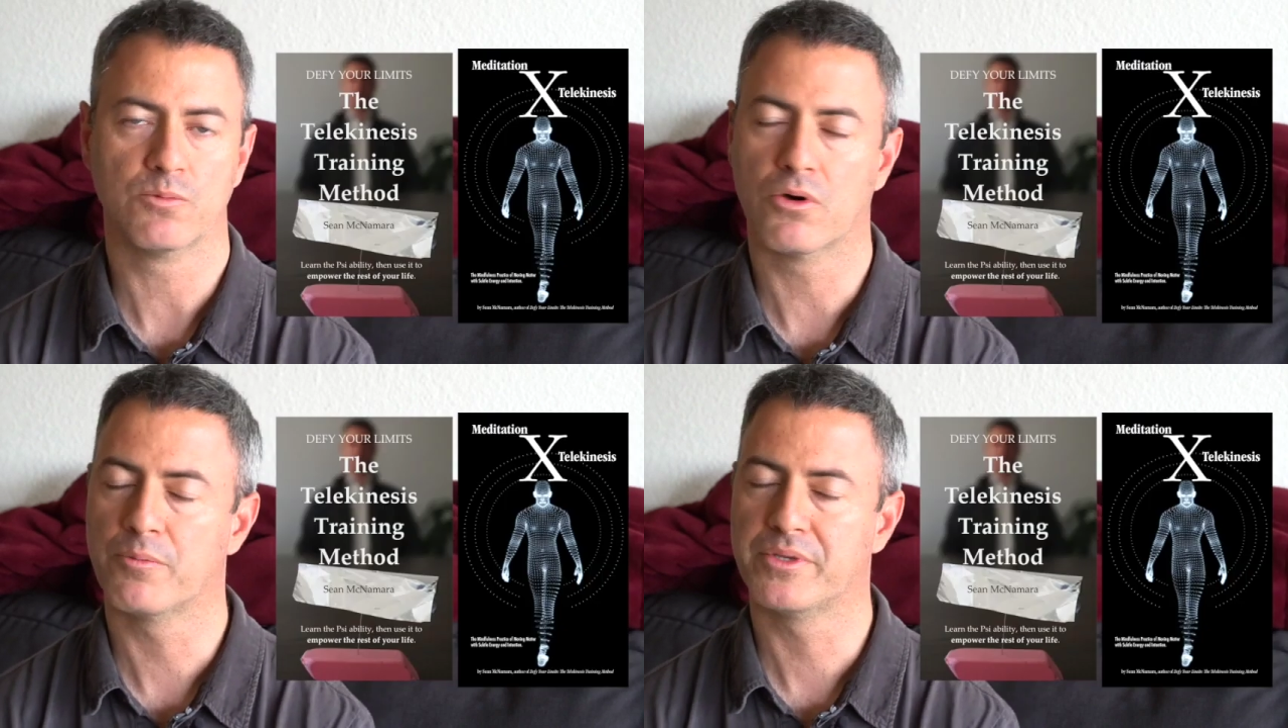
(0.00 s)

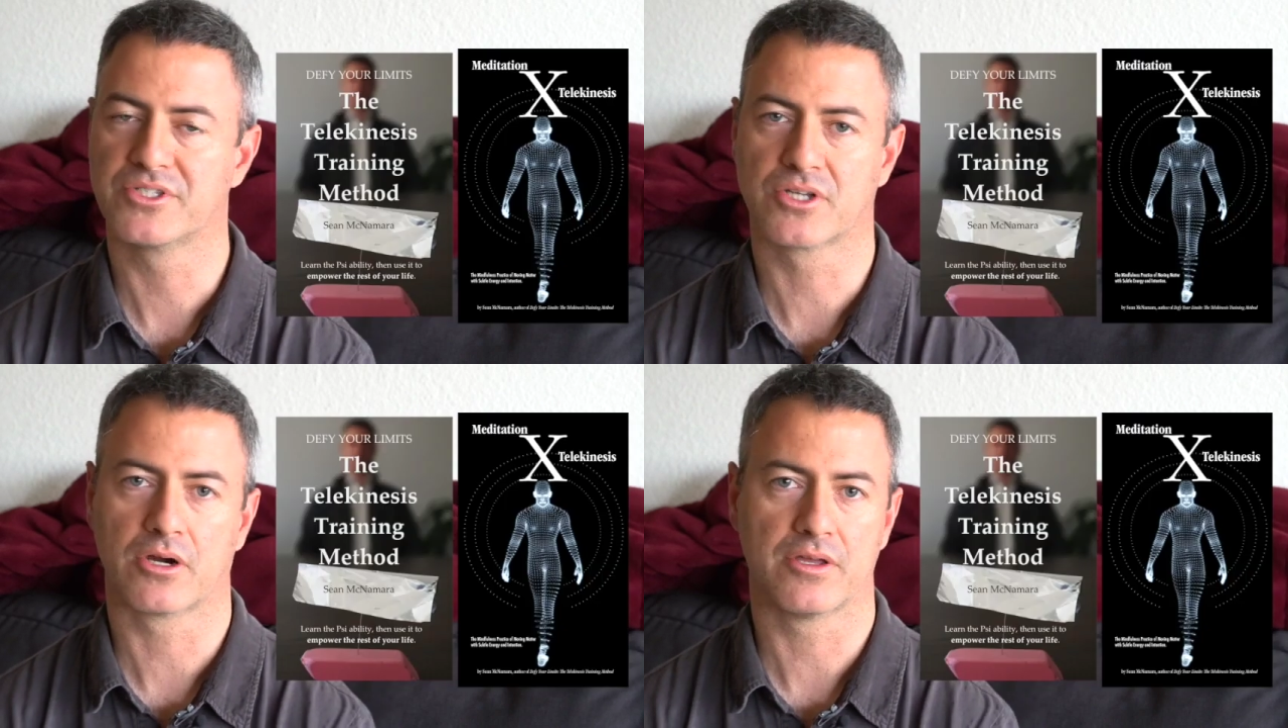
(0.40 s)
won't be
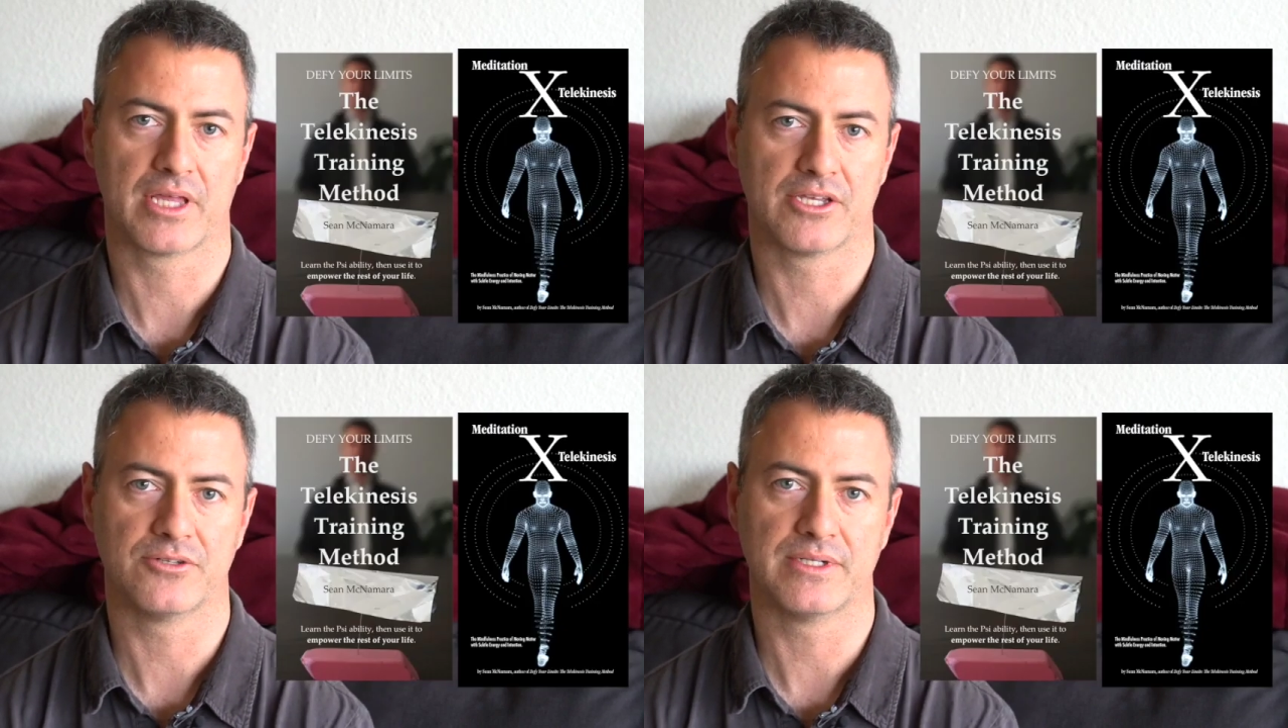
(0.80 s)
sorry
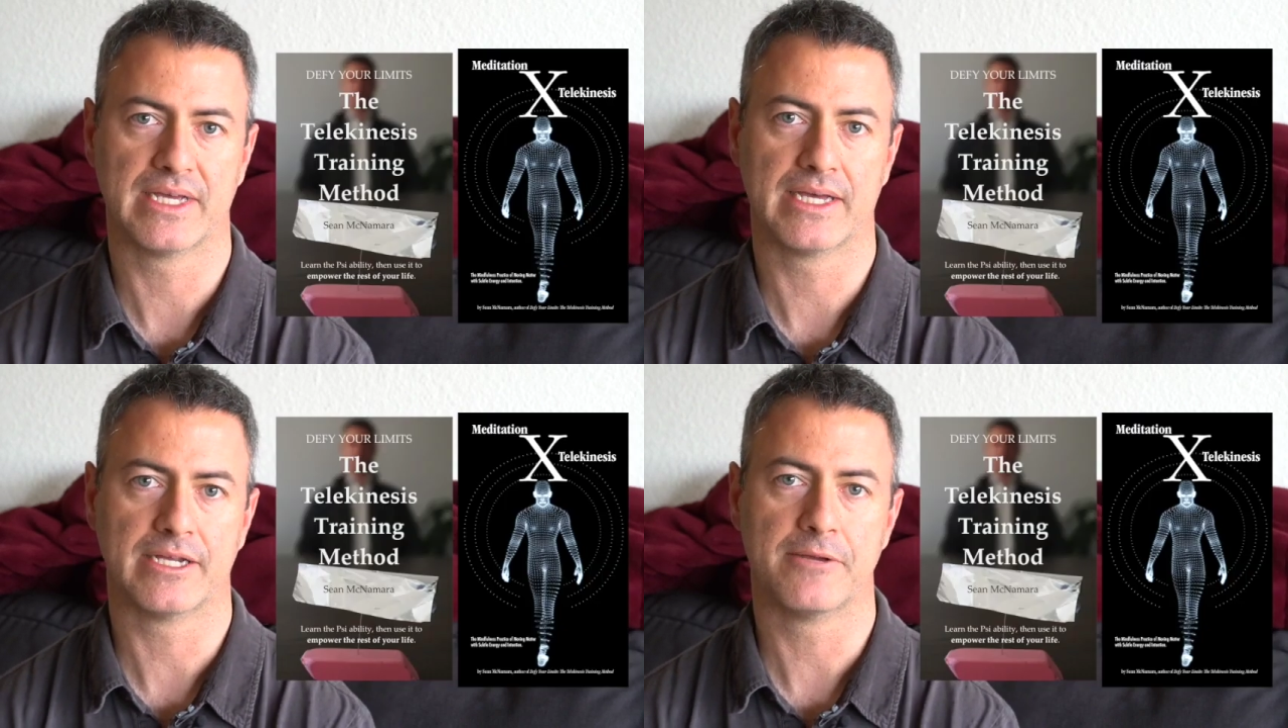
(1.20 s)
that you
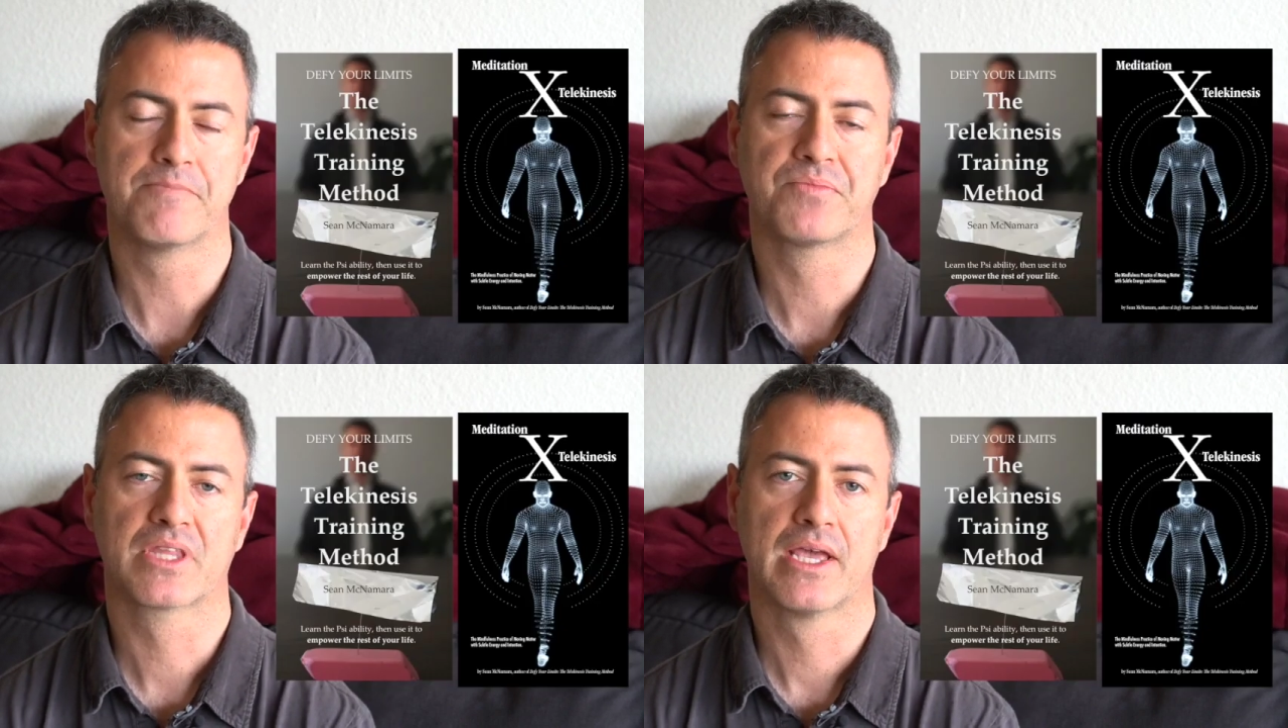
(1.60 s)
did.
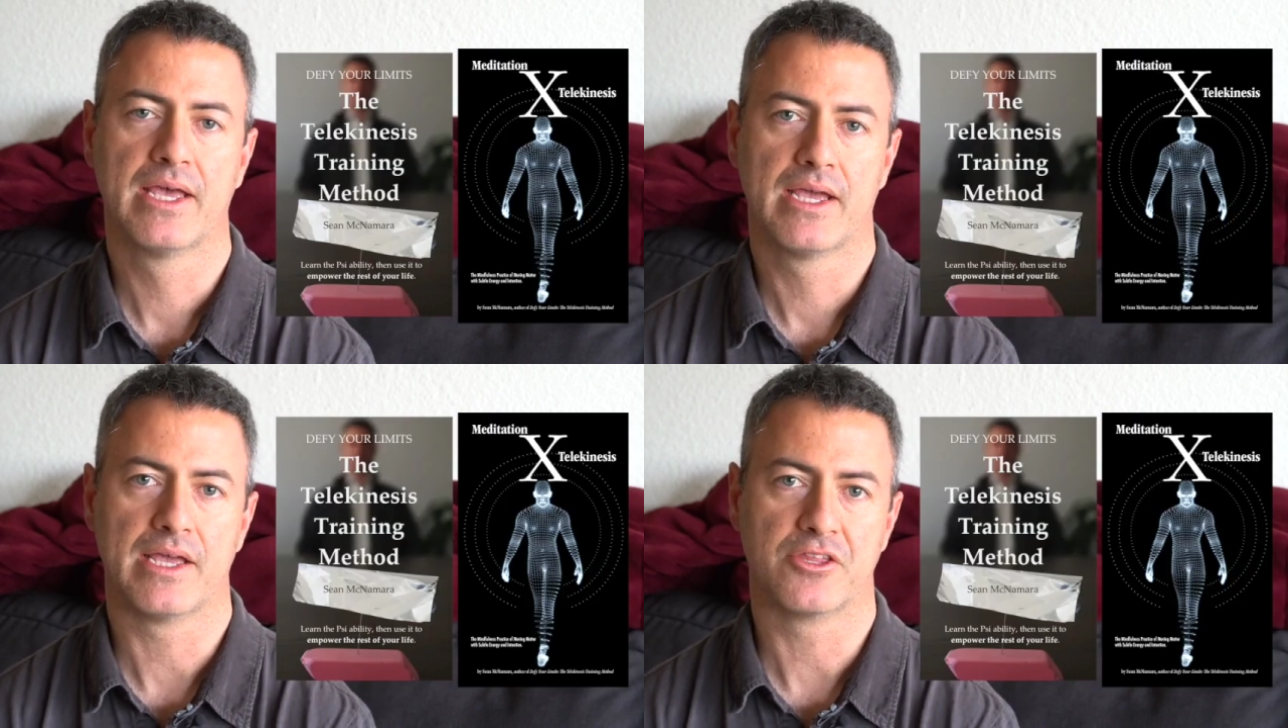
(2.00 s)

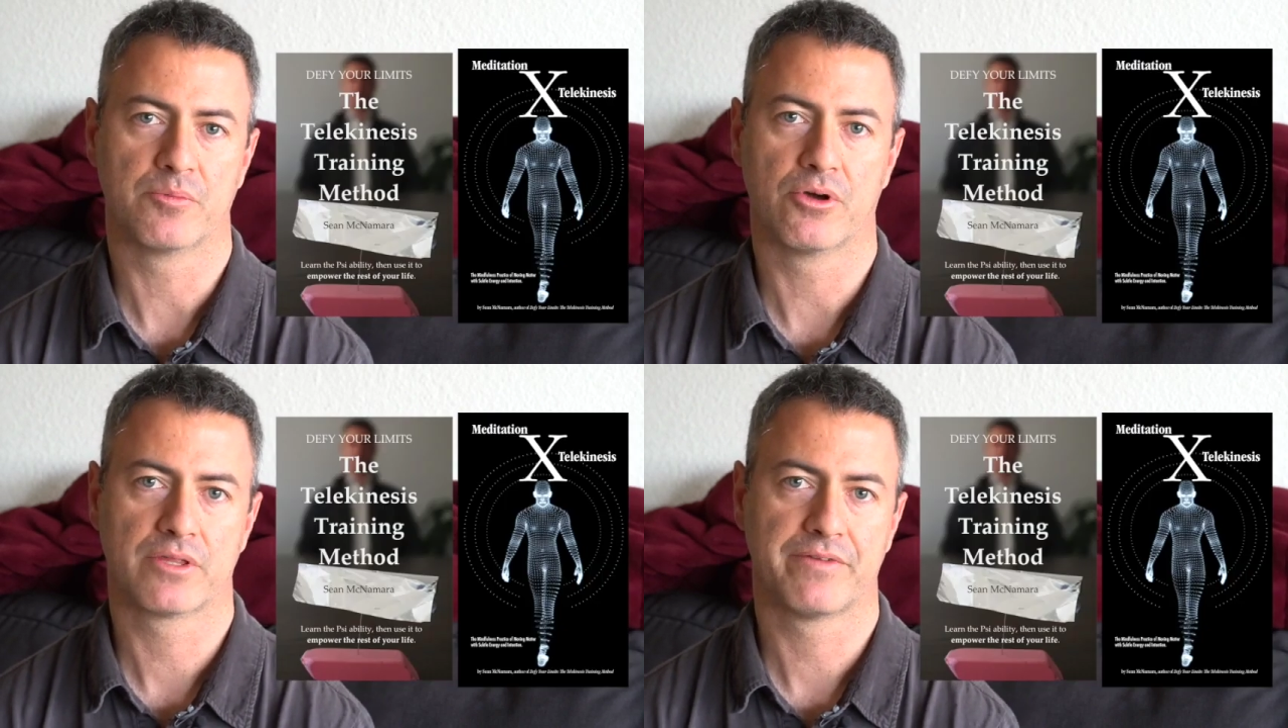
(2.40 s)
And they're
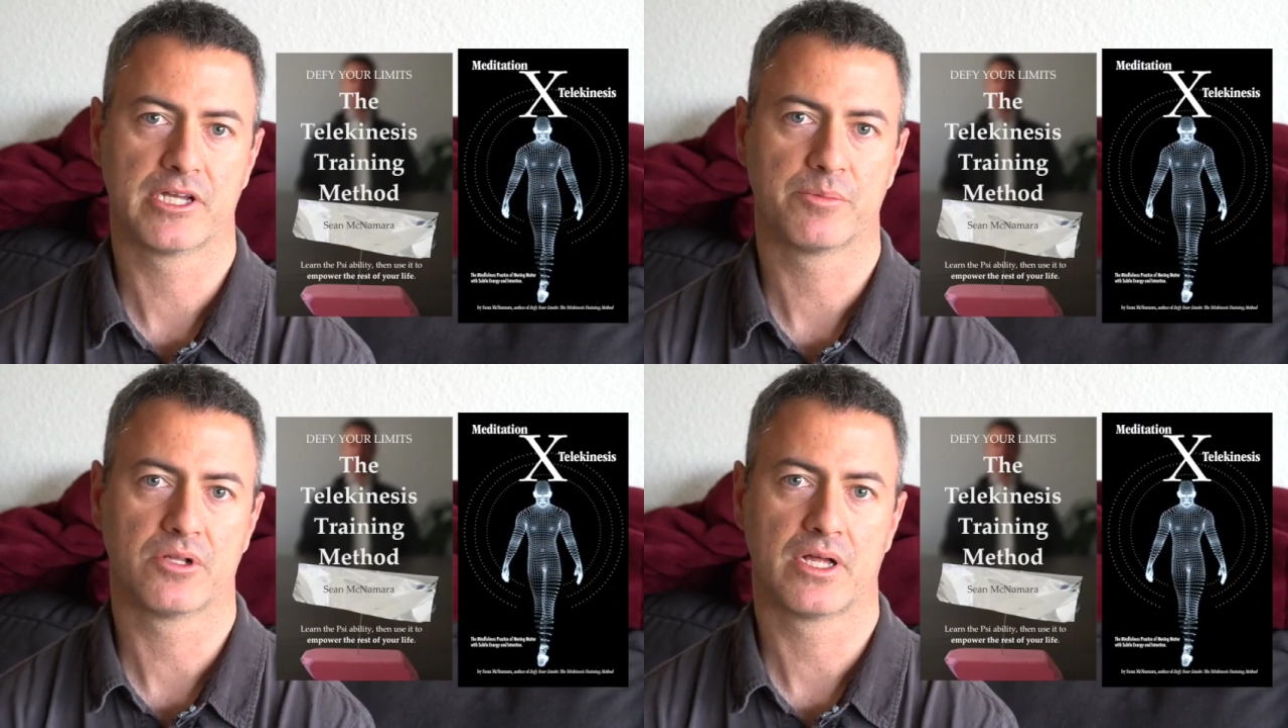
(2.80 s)
both available